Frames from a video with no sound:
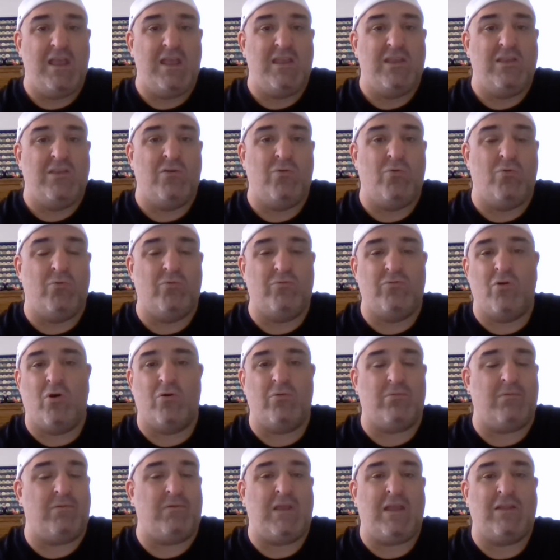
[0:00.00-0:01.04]
You
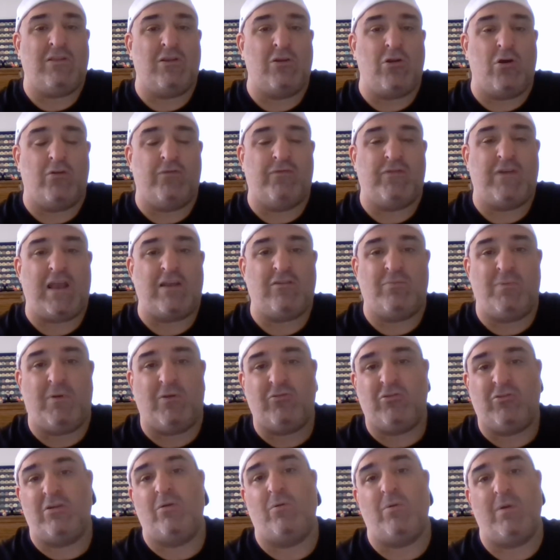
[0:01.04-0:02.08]
hit the notification bell
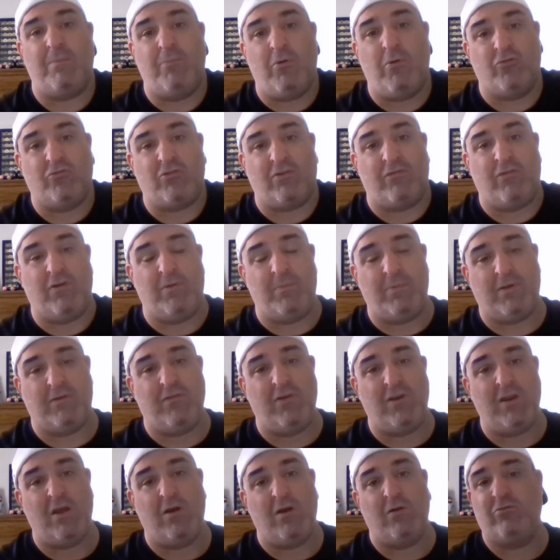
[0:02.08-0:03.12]
so you know when we post a free pick
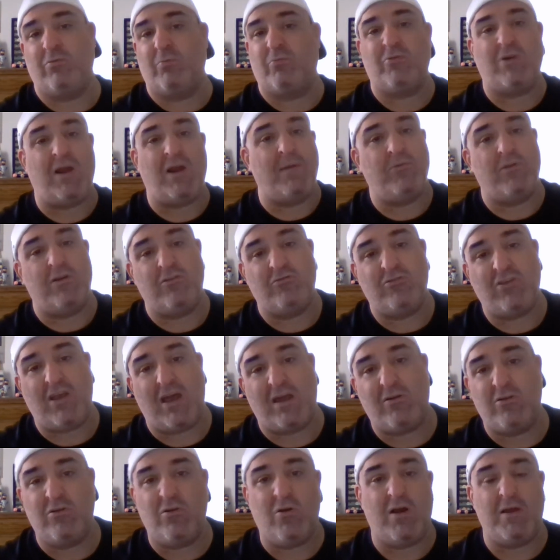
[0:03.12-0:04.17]
video. Subscribe to the
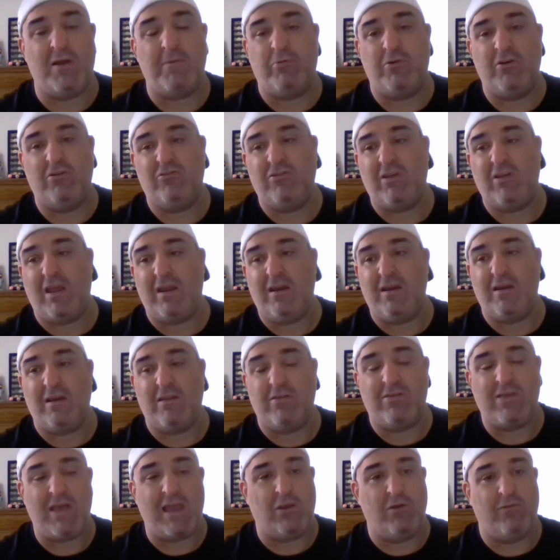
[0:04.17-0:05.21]
channel. You know I appreciate it, and
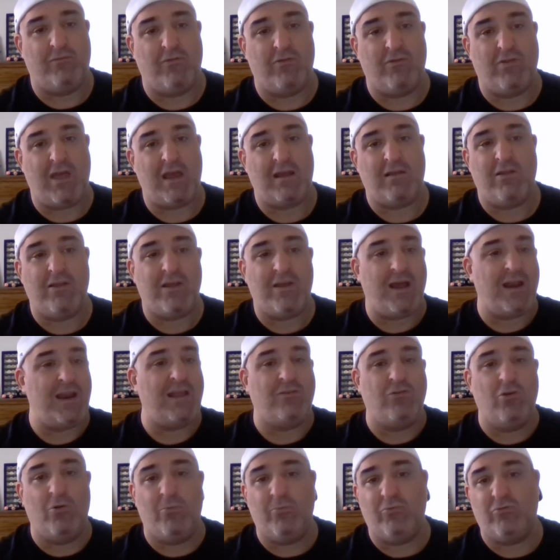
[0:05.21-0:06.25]
thank you for that. Click on that
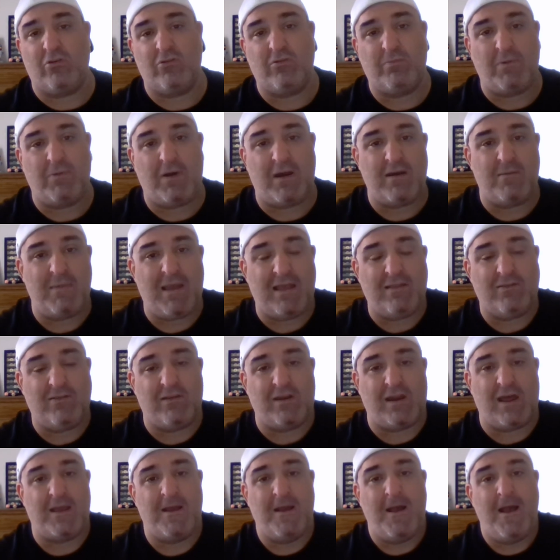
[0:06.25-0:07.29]
tombstone, spread a man
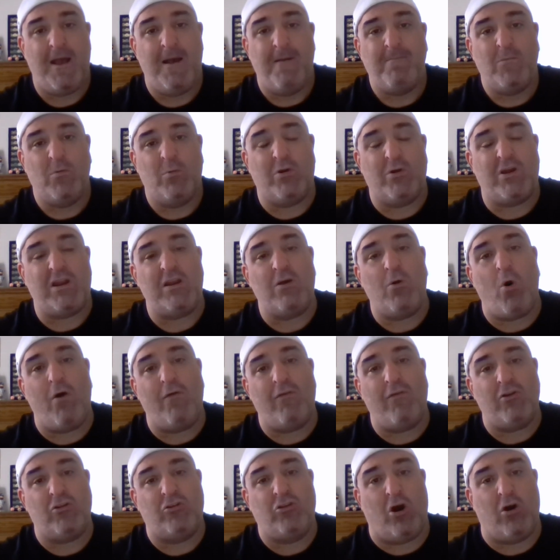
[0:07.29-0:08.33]
today. We're going to go
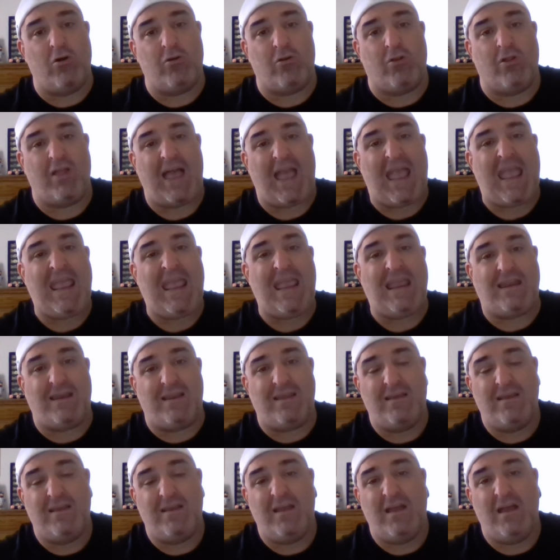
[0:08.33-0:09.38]
over the total. 8,
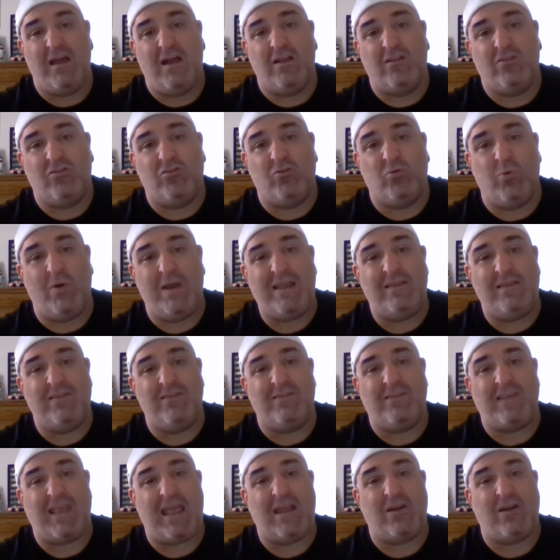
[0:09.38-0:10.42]

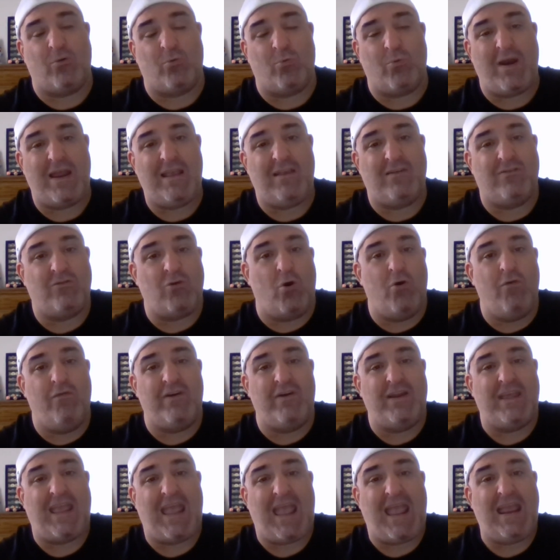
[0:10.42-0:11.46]
Twins and Rays over
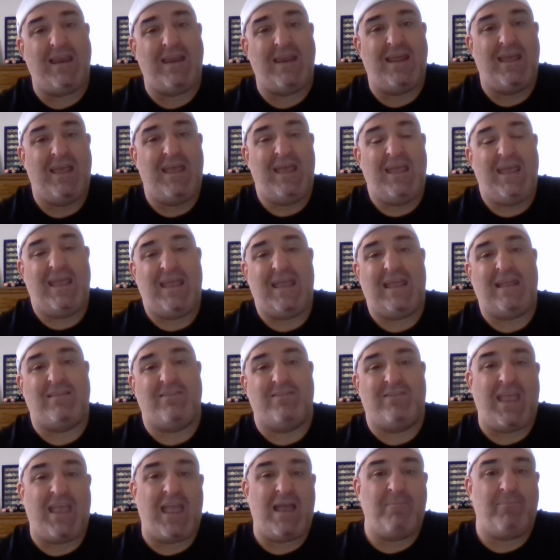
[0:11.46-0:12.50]
the 8 in
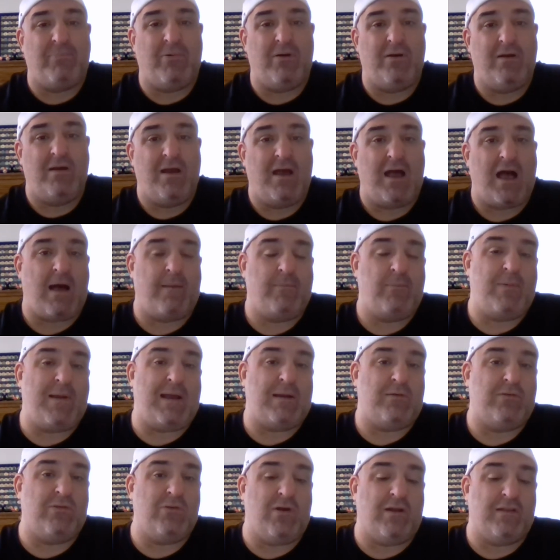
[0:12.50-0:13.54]
Tampa. I'll be back
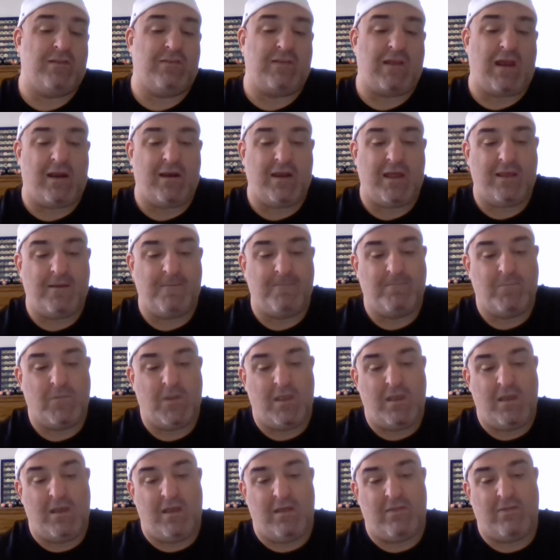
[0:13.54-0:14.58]
with you on Saturday.
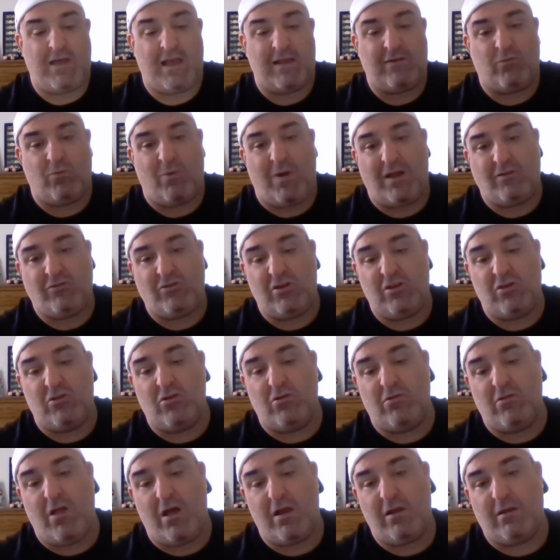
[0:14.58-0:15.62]
Thanks for watching. Good
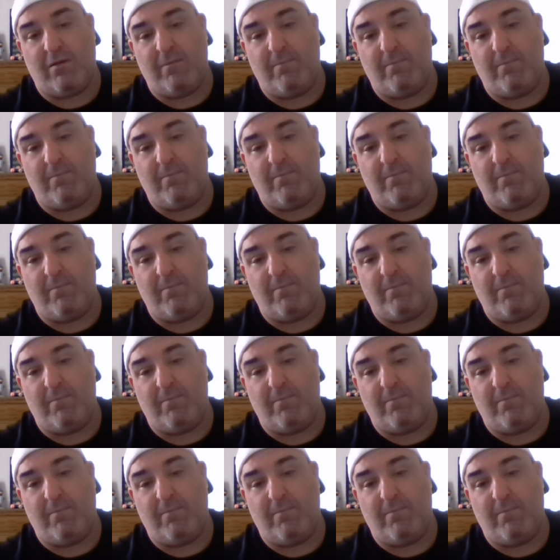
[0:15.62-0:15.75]
luck.